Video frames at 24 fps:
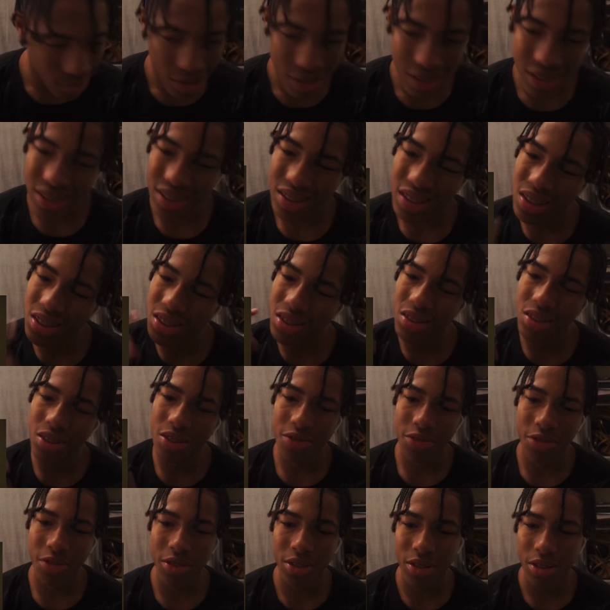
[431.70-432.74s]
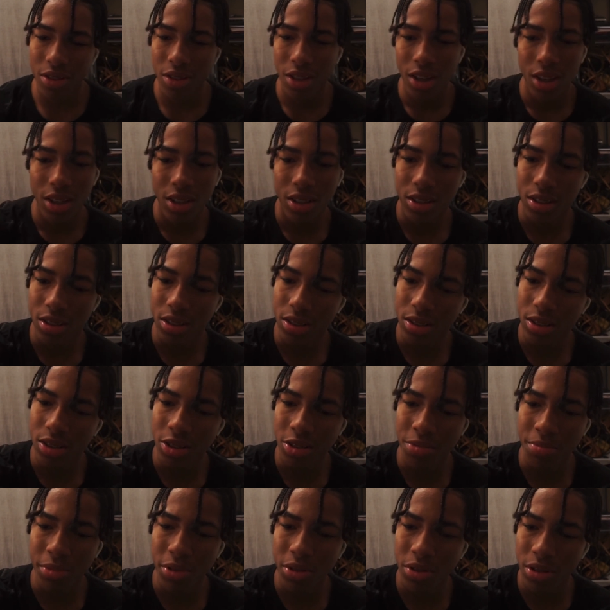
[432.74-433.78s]
Still don't feel. This
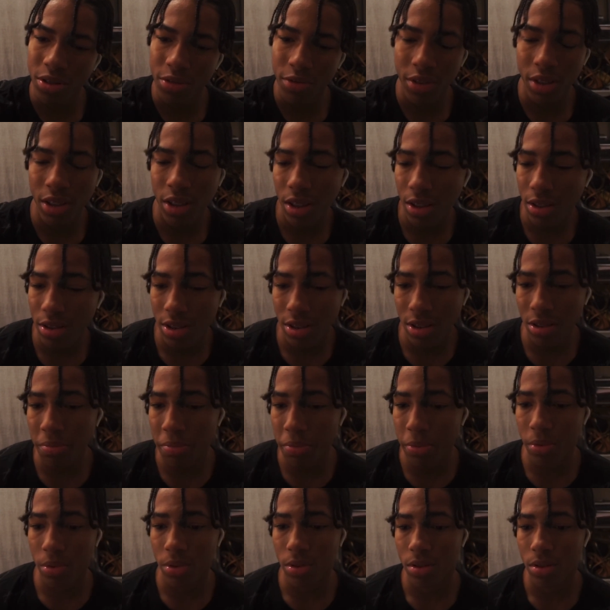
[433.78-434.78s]
music video is simple.